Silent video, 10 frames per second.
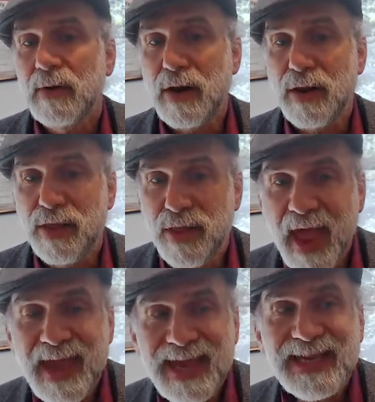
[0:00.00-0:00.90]
Right?
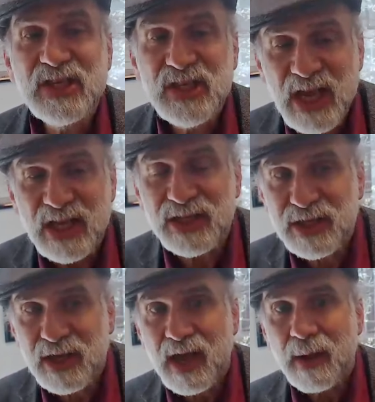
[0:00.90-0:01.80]
They
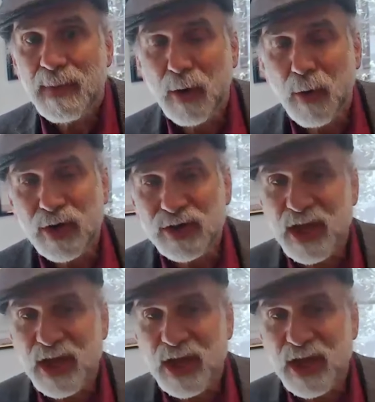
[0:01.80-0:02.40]
exist because